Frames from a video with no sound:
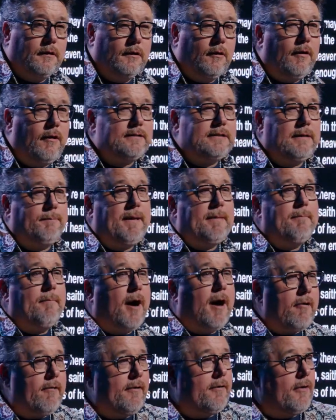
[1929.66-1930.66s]
The Lord said be
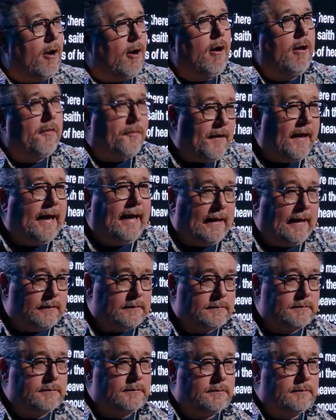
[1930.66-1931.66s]
moderate in all
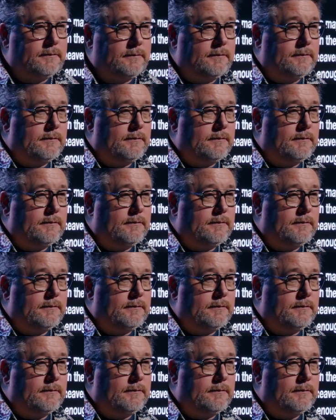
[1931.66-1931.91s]
things.